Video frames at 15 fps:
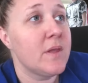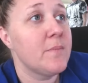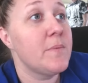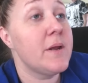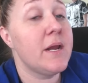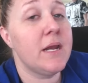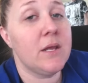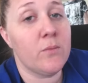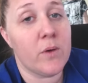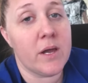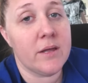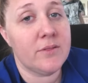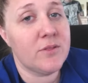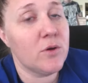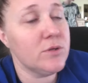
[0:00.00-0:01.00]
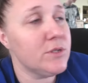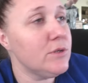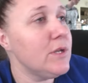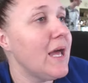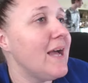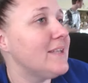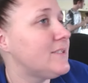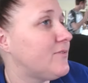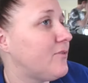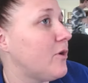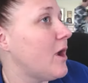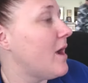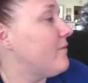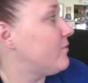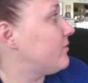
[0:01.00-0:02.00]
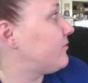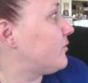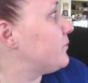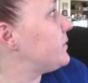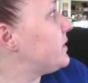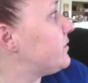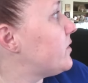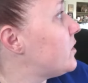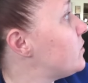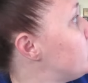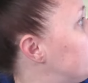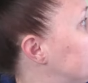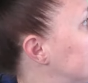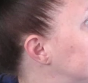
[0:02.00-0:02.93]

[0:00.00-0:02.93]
But anyway, those will last forever for me though.